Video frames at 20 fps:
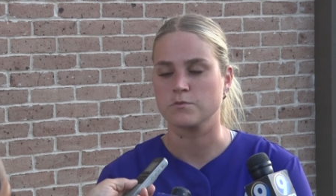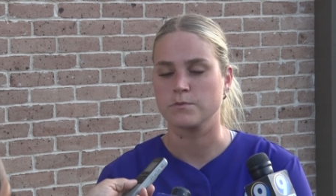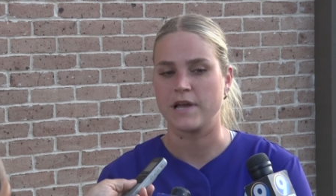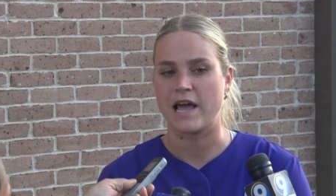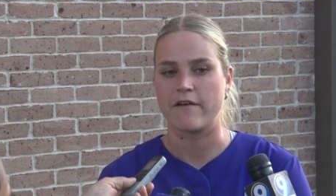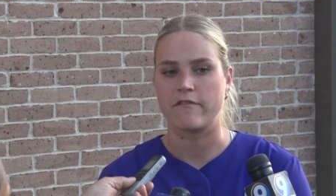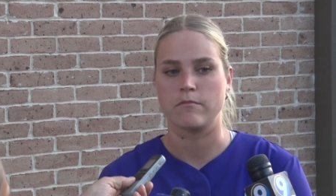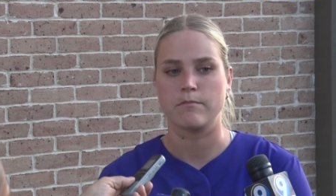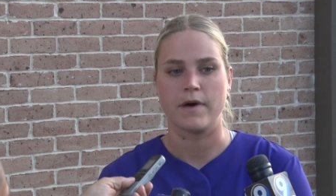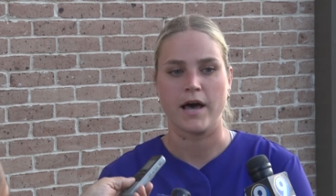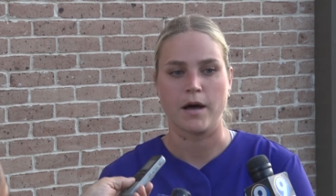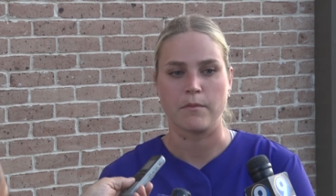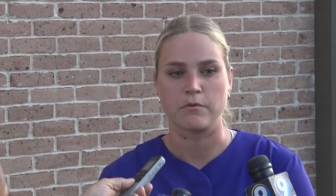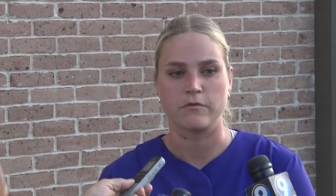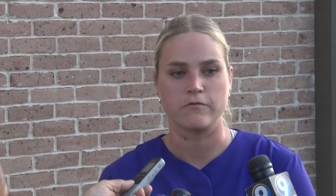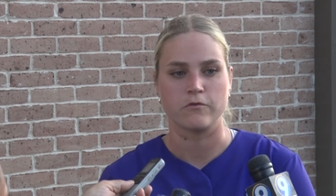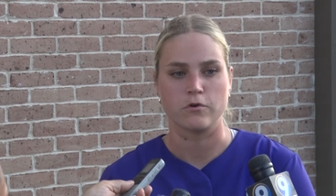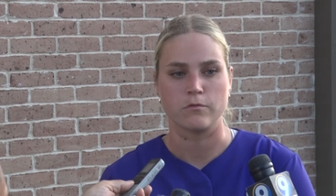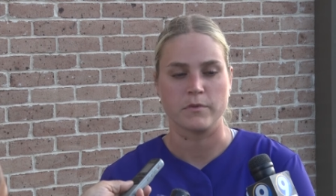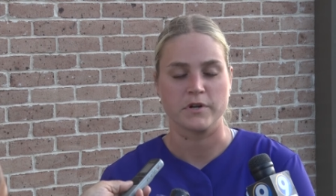when we have a bad
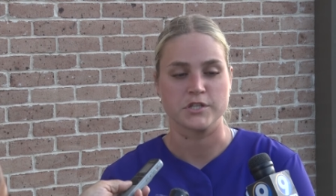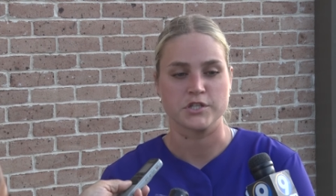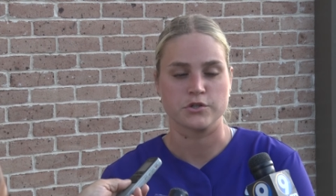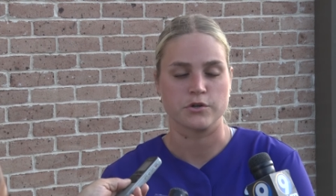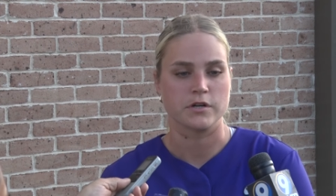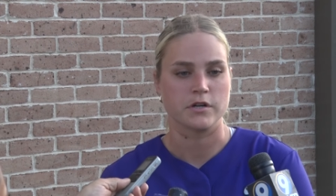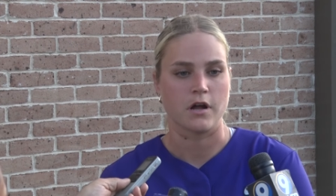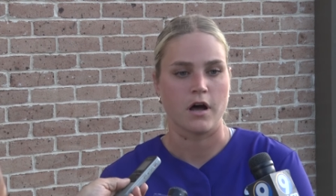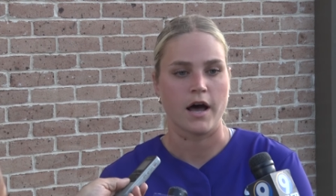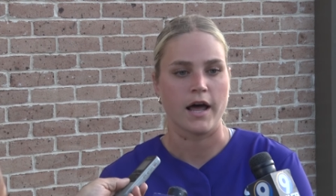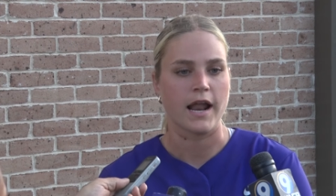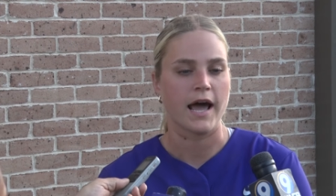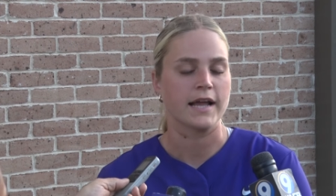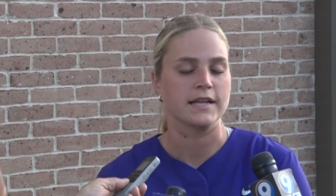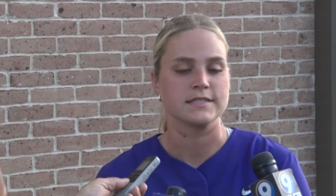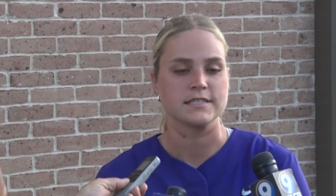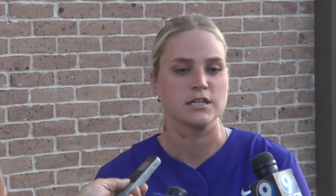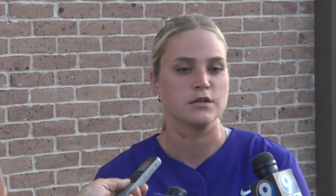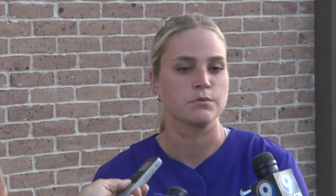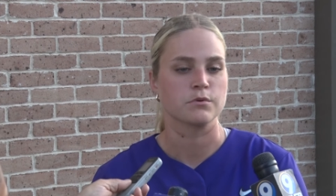performance or a not
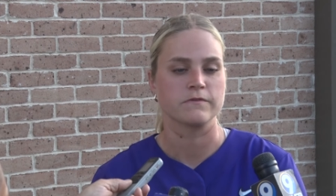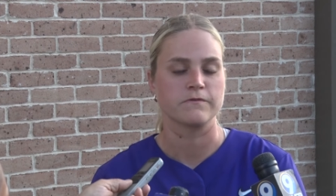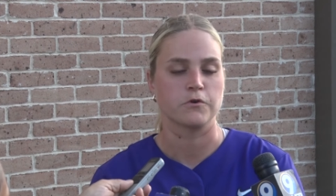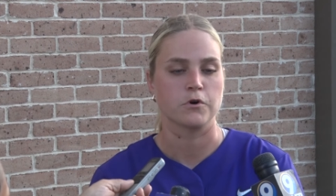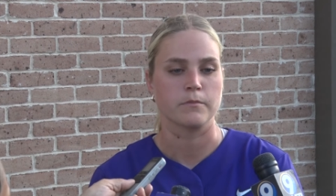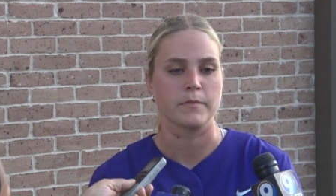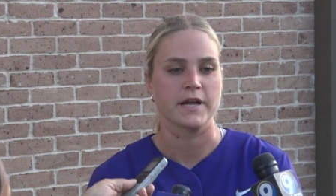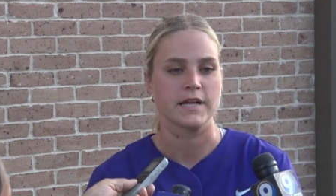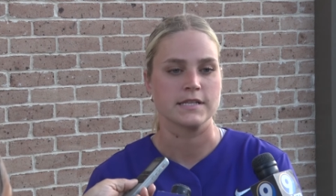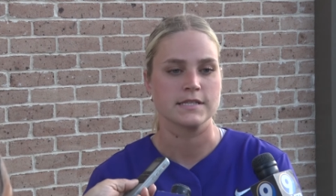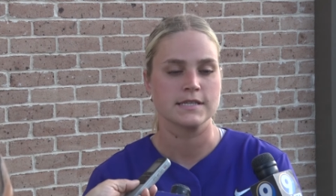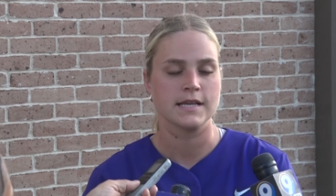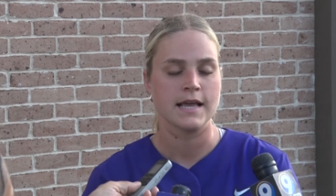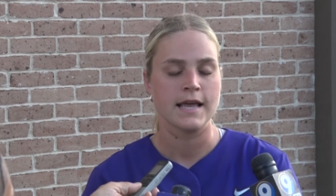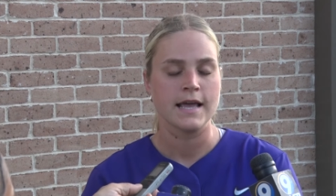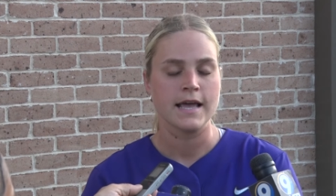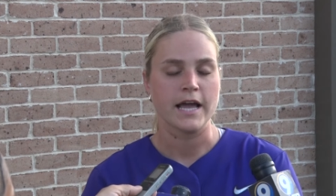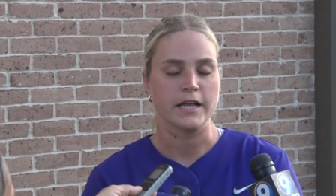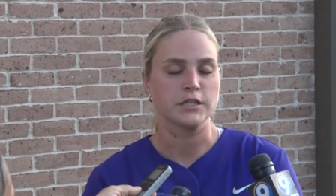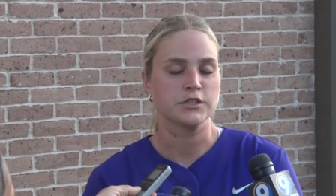ideal performance,
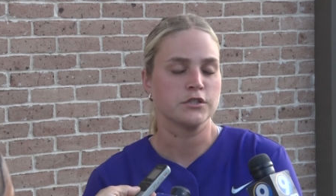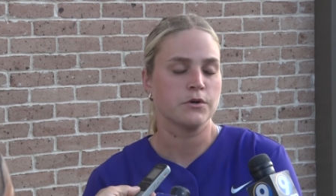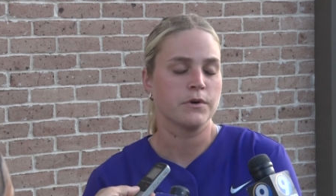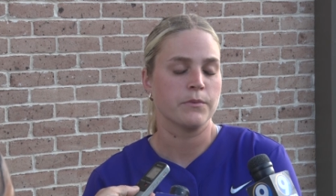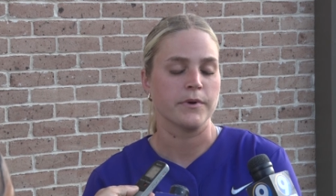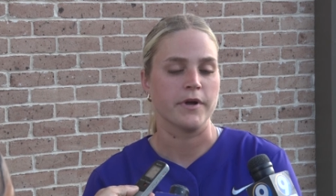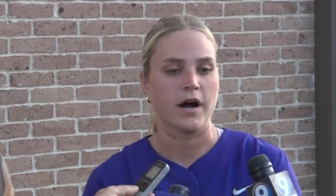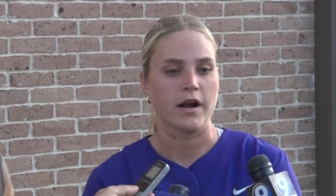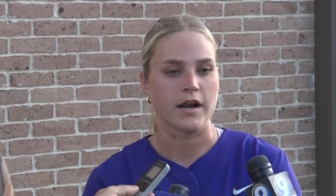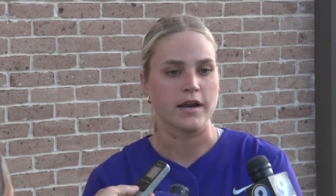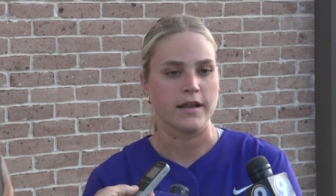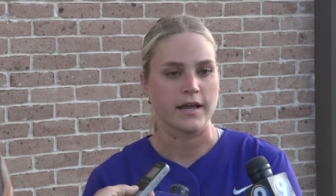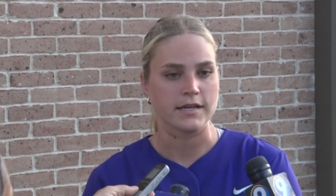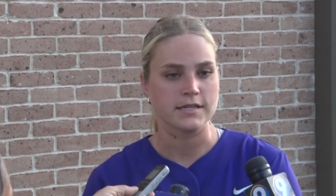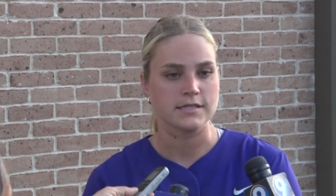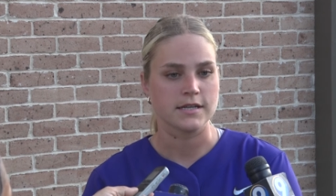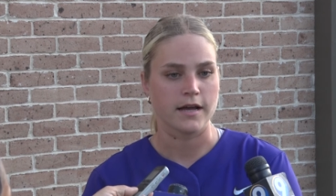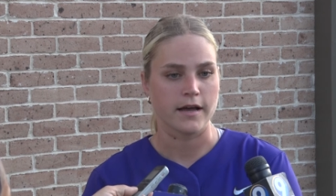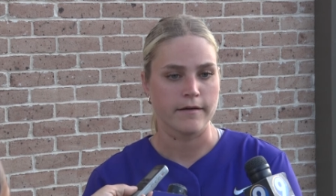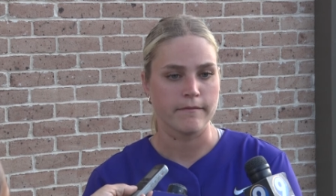and just knowing we got it
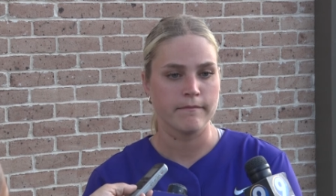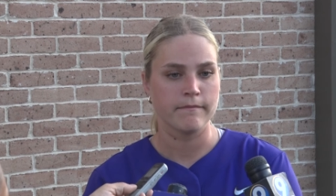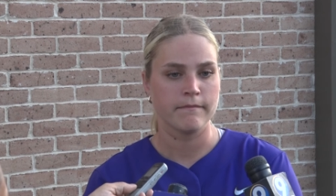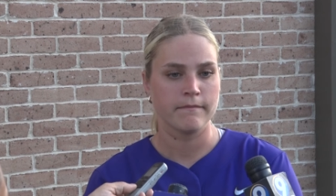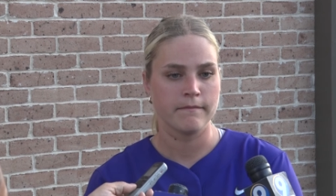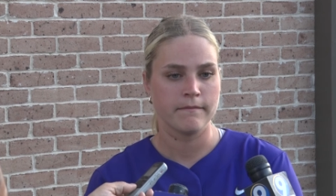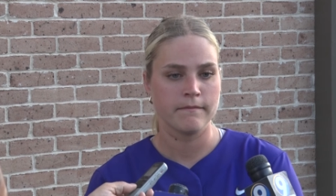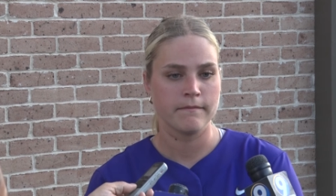next time.